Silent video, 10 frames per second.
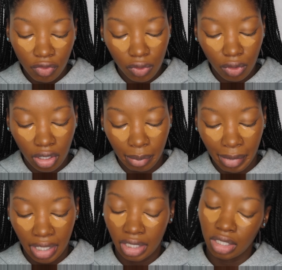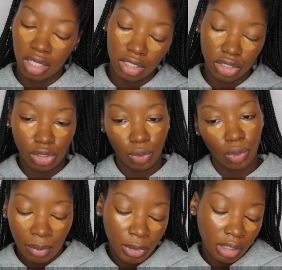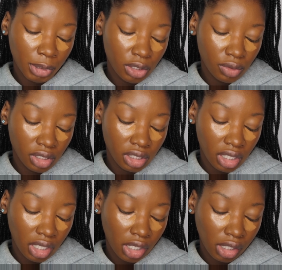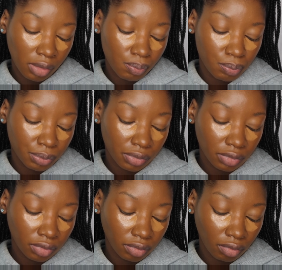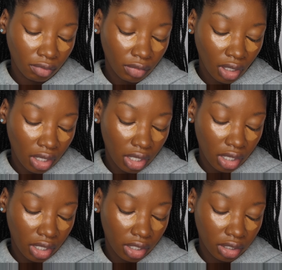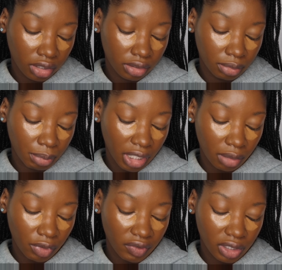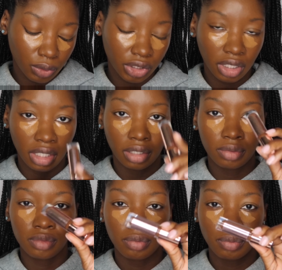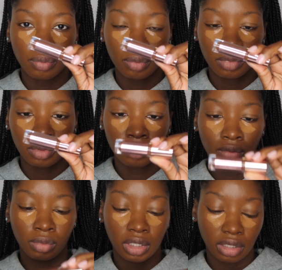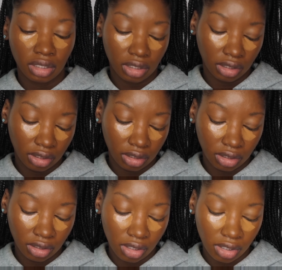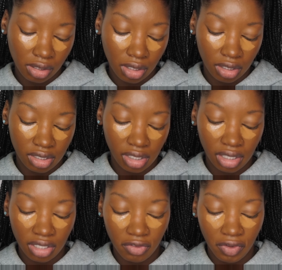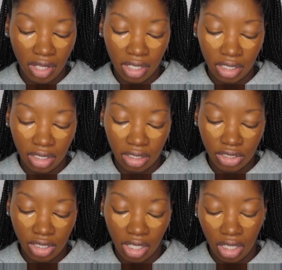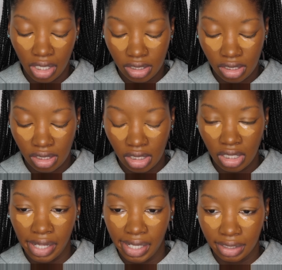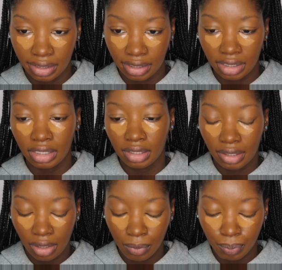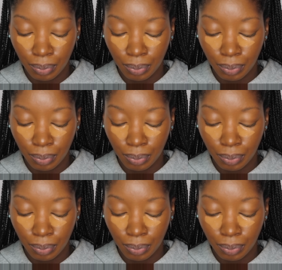For my contour, I'm going to be using the uh, Makeup Revolution. What is this? Conceal and Define in the shade C18.